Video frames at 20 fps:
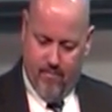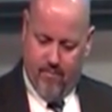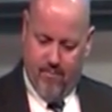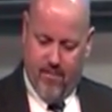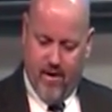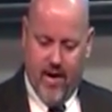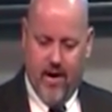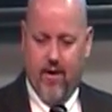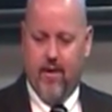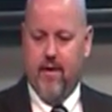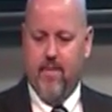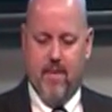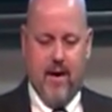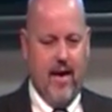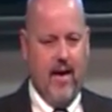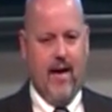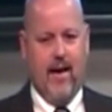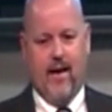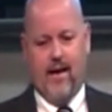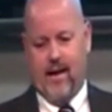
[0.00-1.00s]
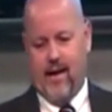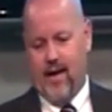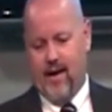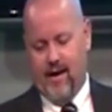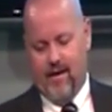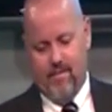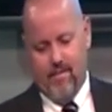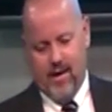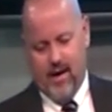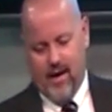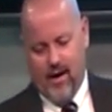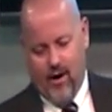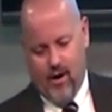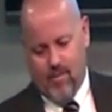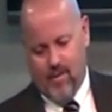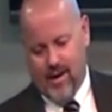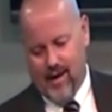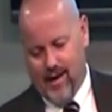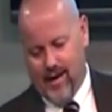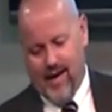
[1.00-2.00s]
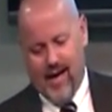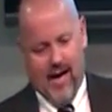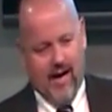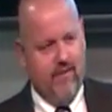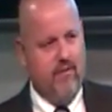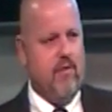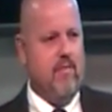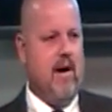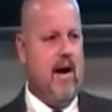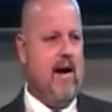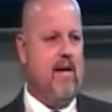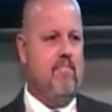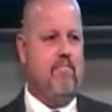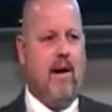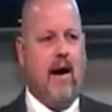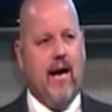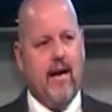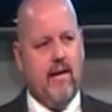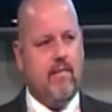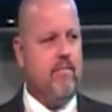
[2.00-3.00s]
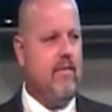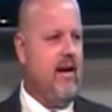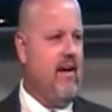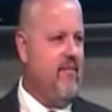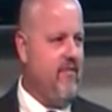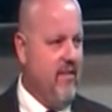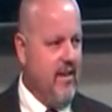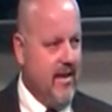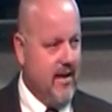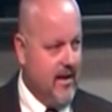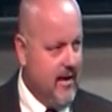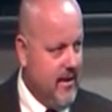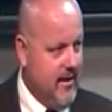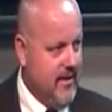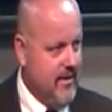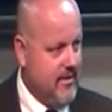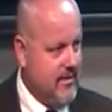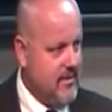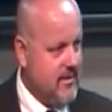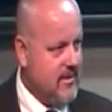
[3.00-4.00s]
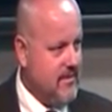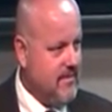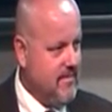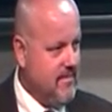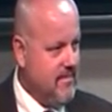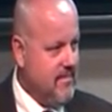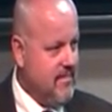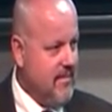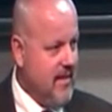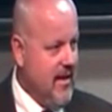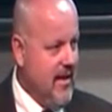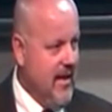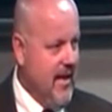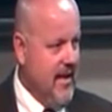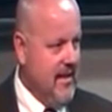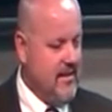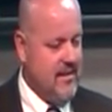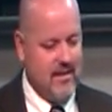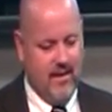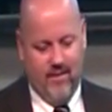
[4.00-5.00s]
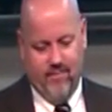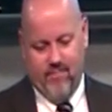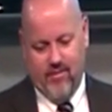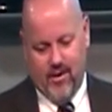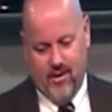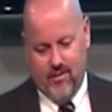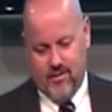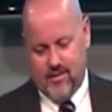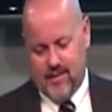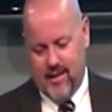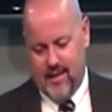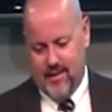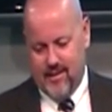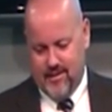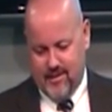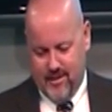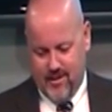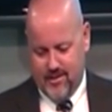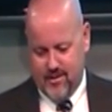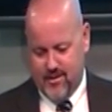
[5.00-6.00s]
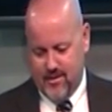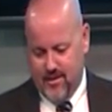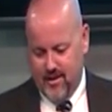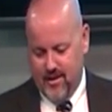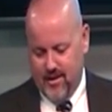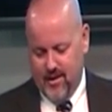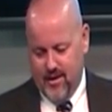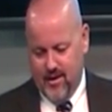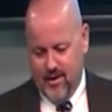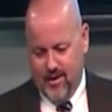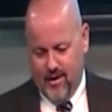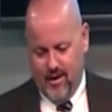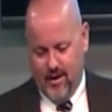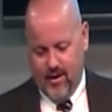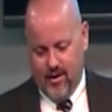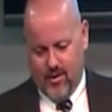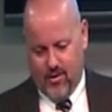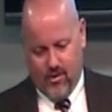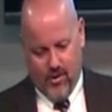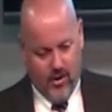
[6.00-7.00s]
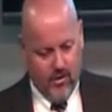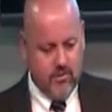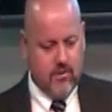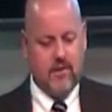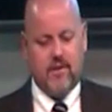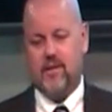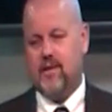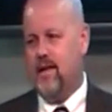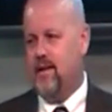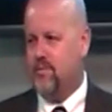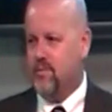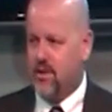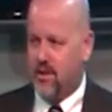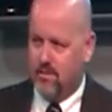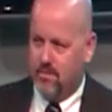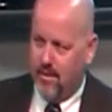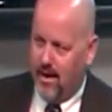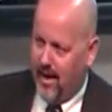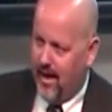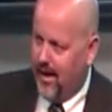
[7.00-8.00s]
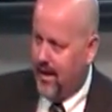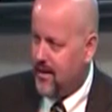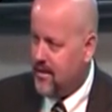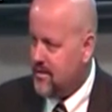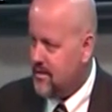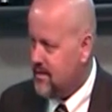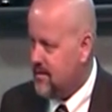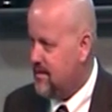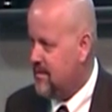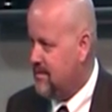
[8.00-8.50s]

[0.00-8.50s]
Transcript: very bad and have been all my life about biting my fingernails. And some folks, that just grosses them to the max.